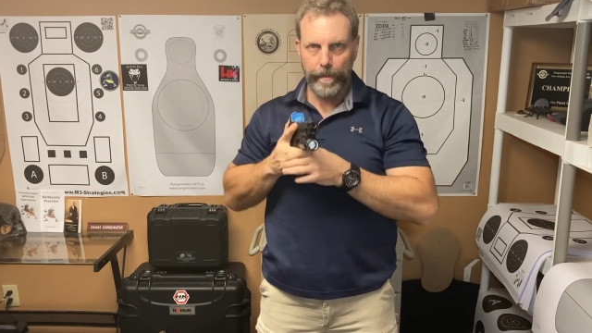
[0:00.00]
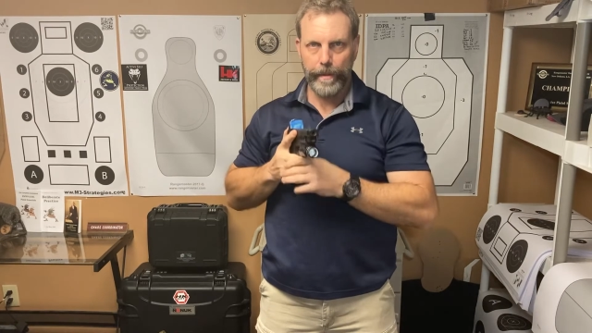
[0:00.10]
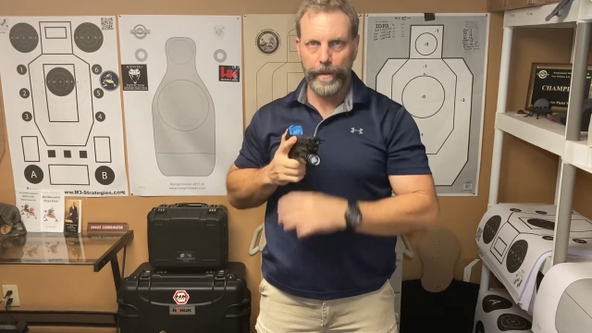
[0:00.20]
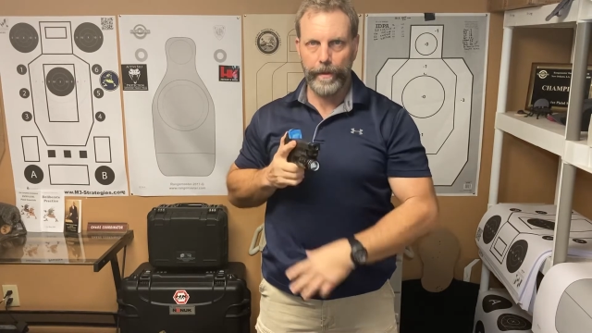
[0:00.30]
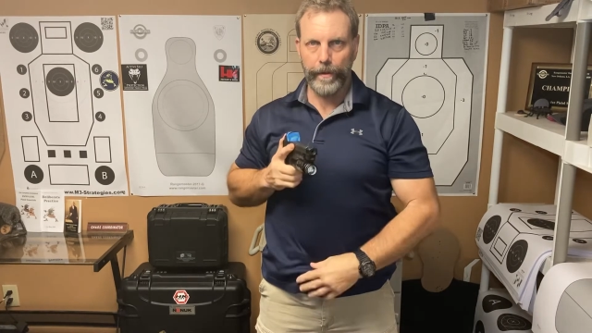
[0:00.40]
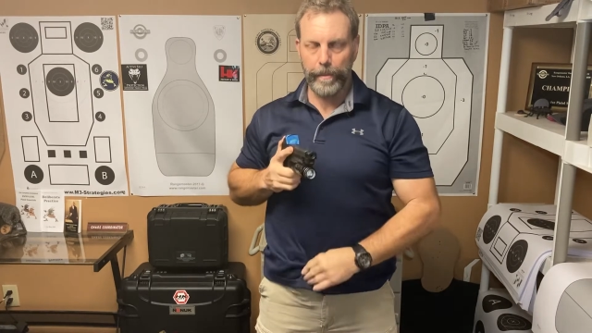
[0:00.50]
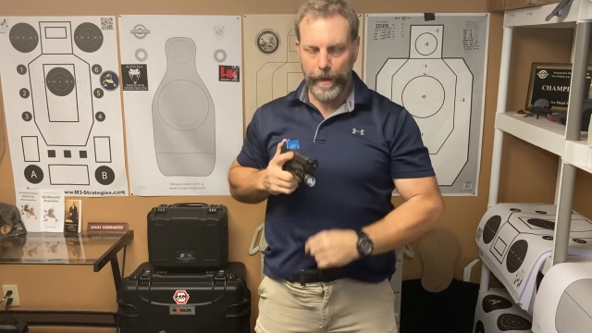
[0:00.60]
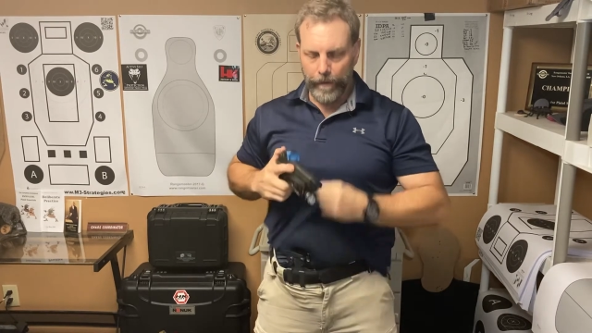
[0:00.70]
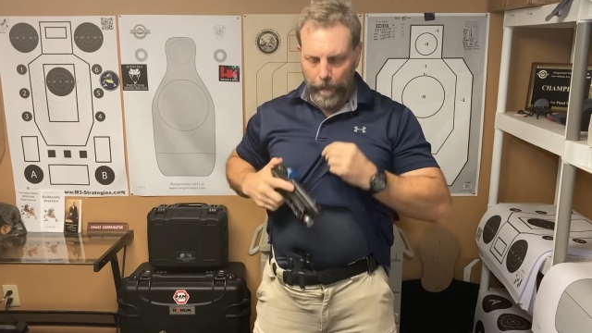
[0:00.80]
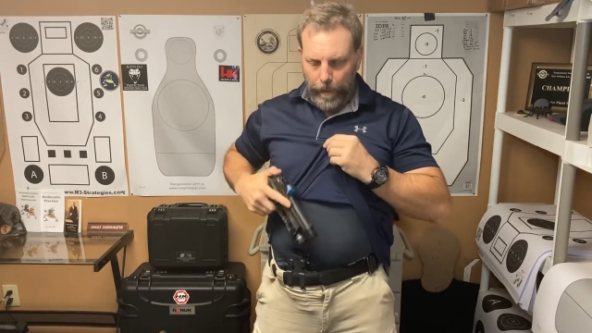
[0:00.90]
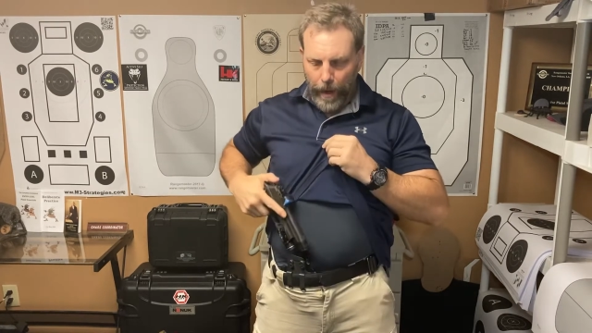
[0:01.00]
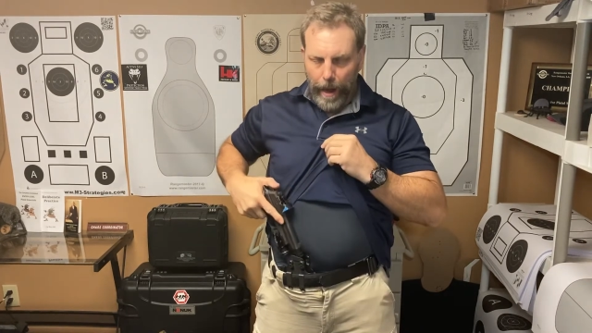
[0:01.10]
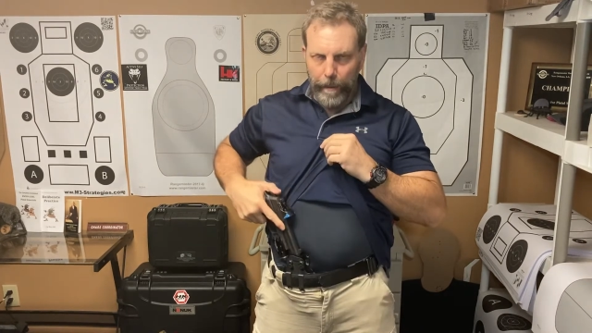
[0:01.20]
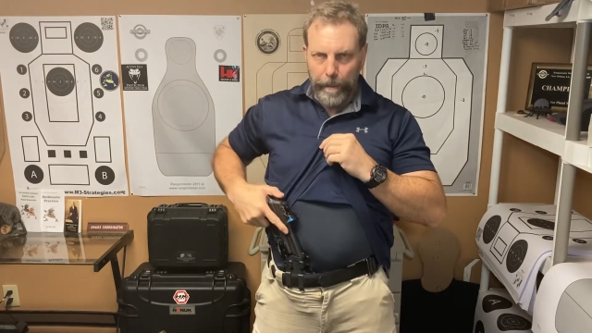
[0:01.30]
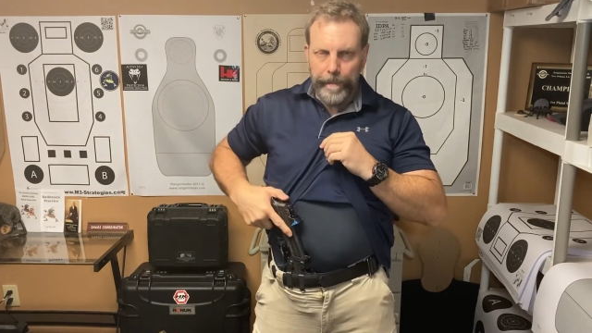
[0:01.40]
there's a bit of a
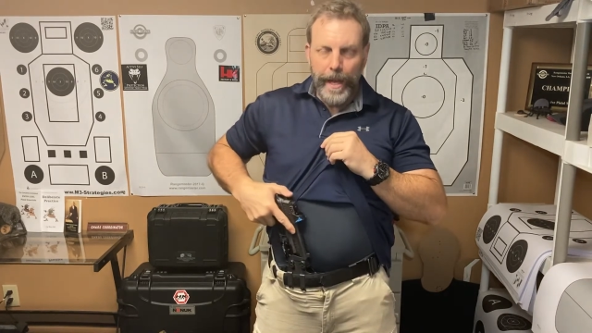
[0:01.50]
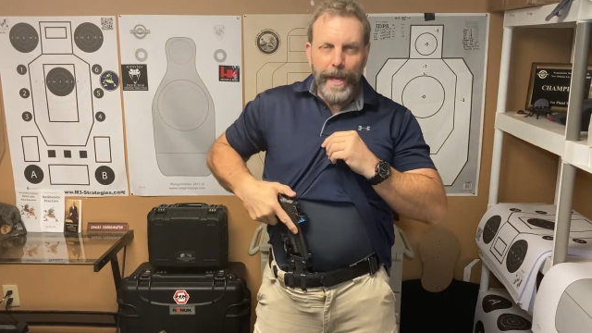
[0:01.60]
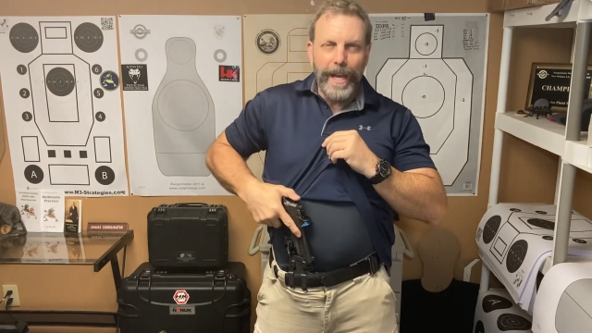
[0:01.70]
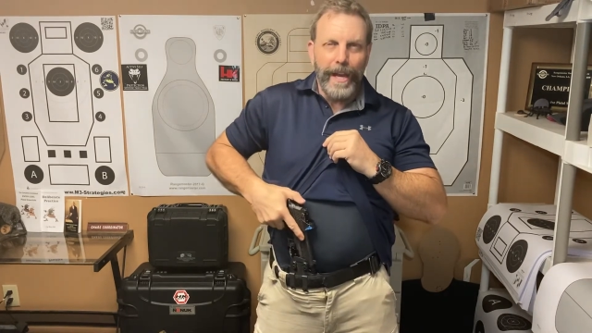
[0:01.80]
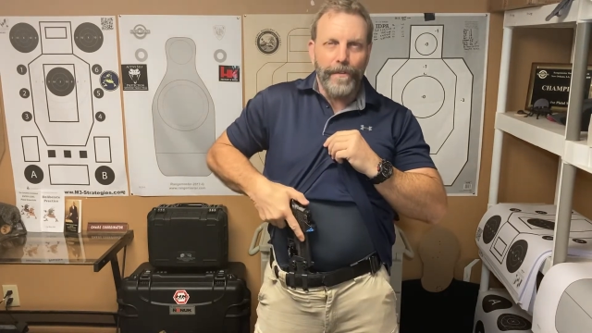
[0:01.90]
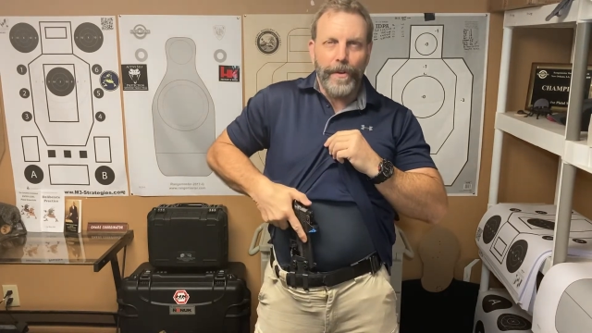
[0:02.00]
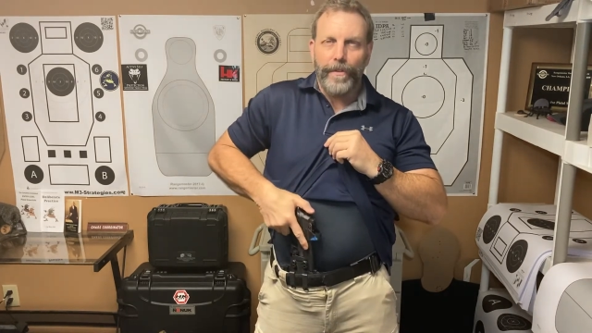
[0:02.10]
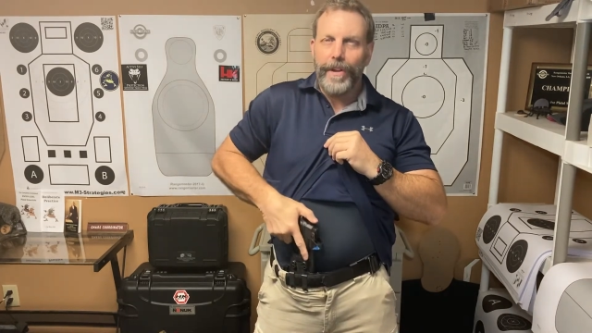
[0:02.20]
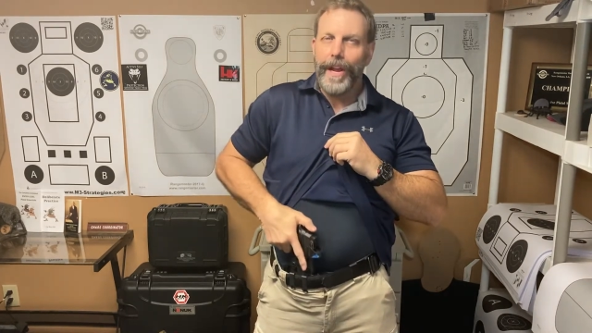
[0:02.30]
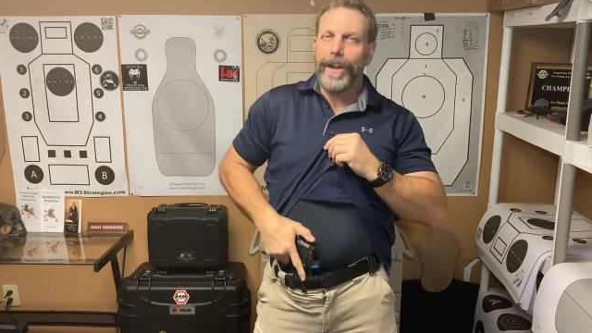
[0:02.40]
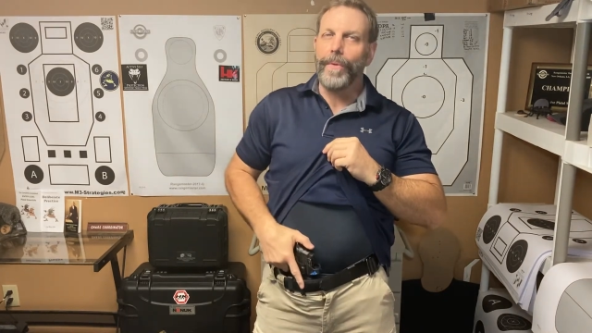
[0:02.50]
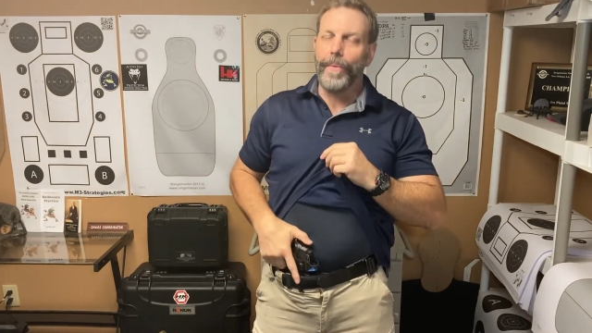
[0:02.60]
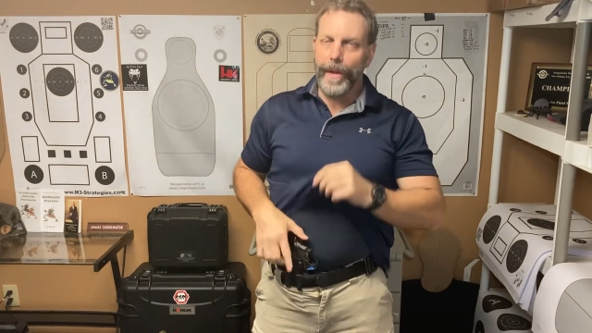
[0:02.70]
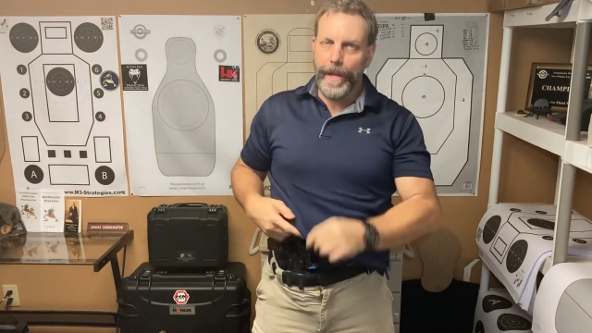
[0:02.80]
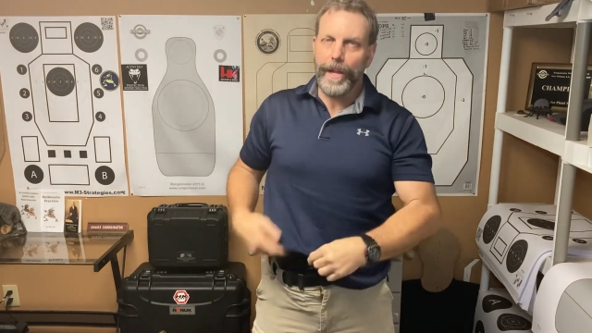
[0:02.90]
problem. If you're standing
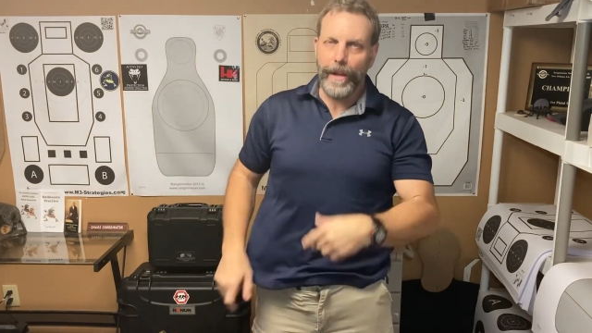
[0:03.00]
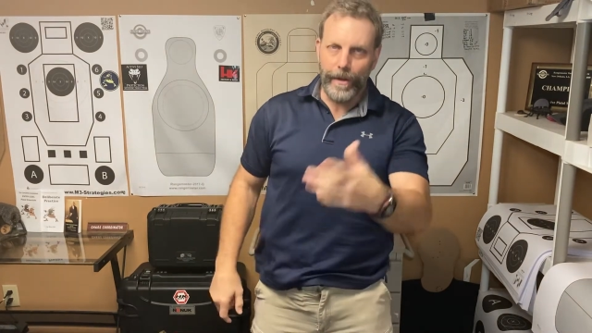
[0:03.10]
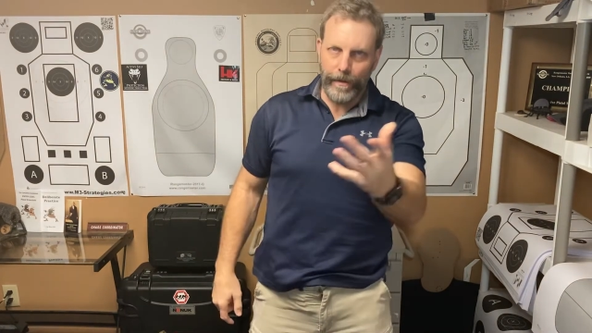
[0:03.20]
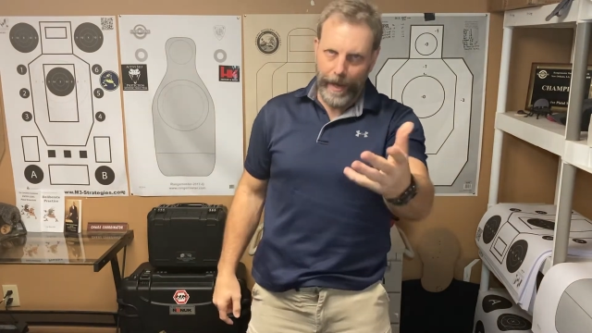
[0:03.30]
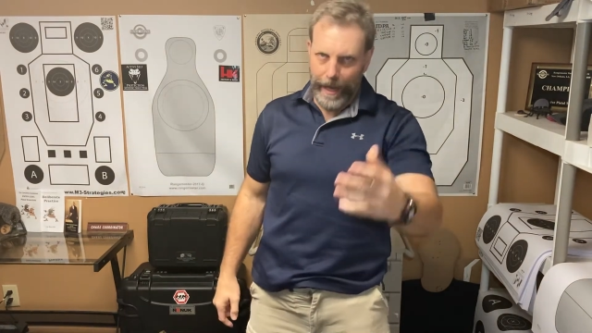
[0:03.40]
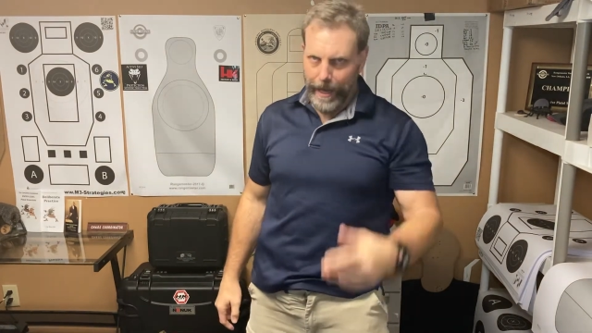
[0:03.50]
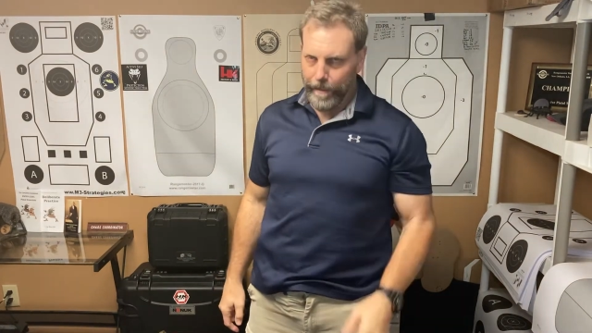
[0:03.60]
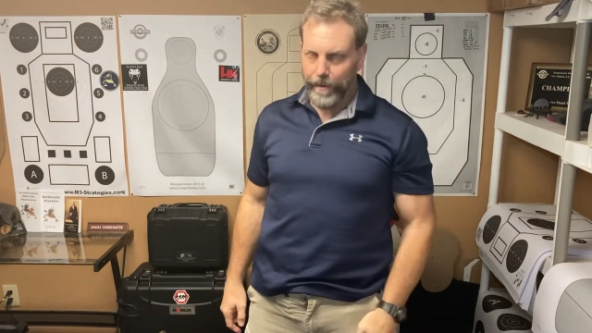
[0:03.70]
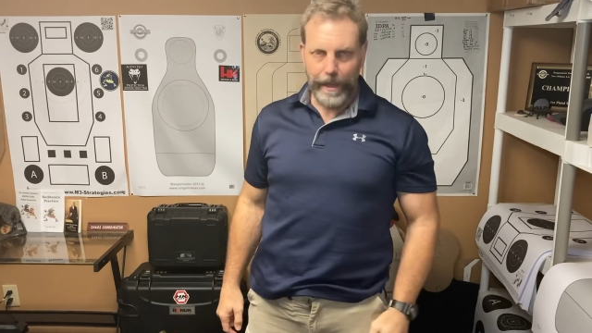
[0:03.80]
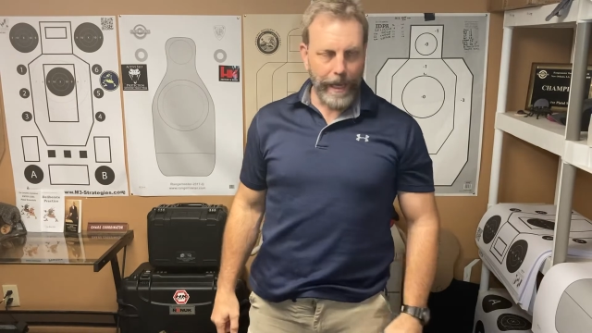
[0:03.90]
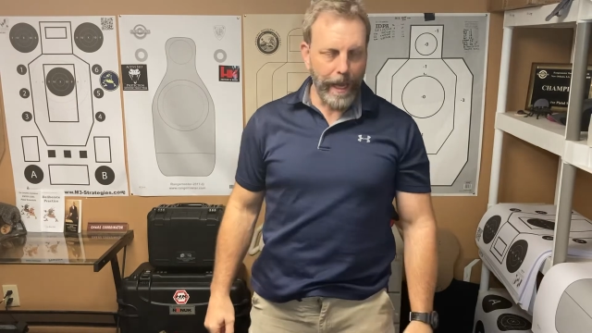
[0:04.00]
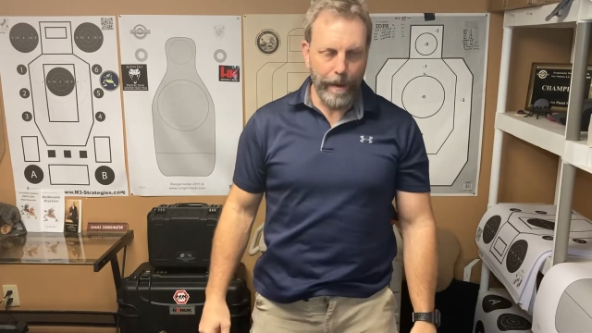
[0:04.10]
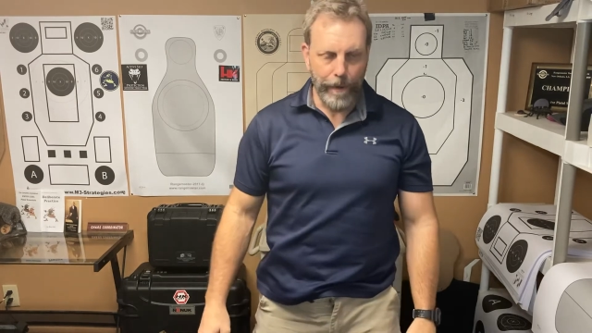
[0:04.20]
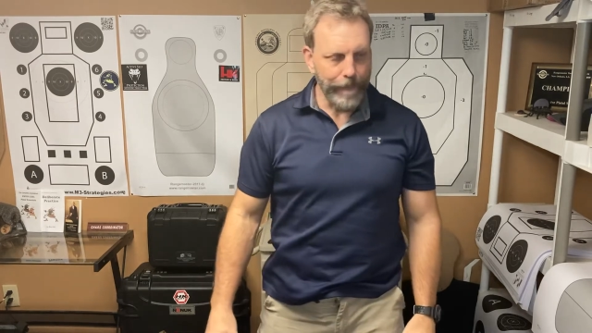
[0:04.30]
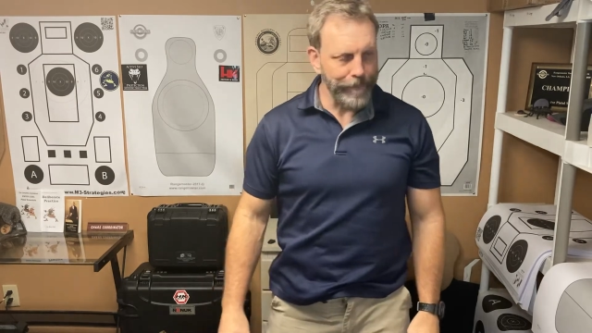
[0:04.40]
really close like I am to the
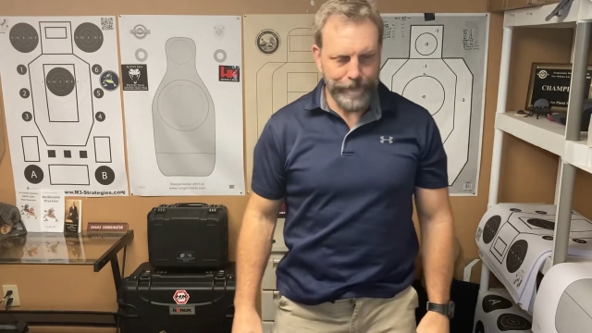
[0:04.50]
camera,